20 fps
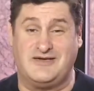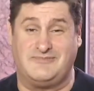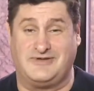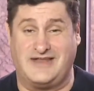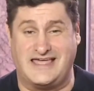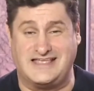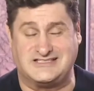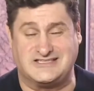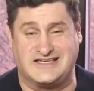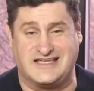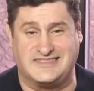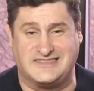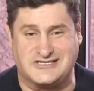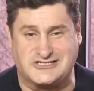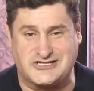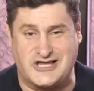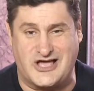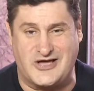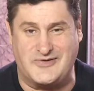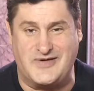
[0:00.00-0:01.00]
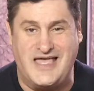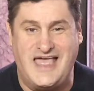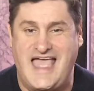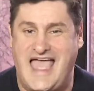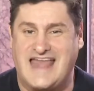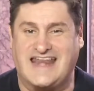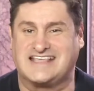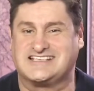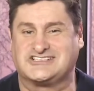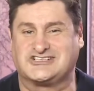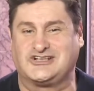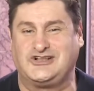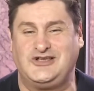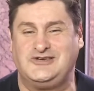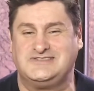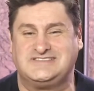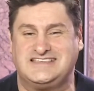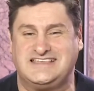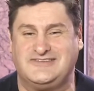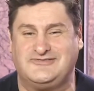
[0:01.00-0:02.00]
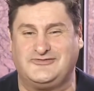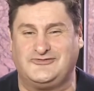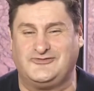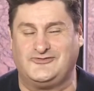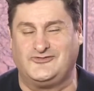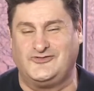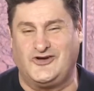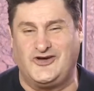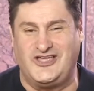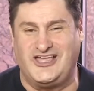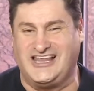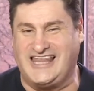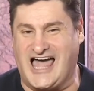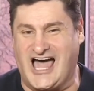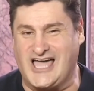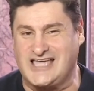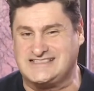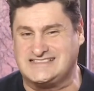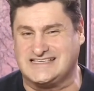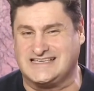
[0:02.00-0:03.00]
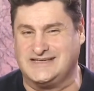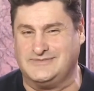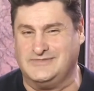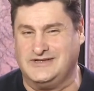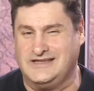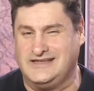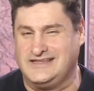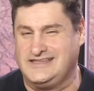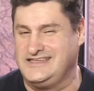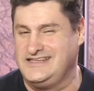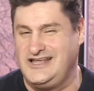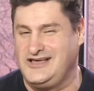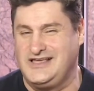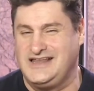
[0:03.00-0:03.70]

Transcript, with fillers: up later in the show, an exclusive royal item you're not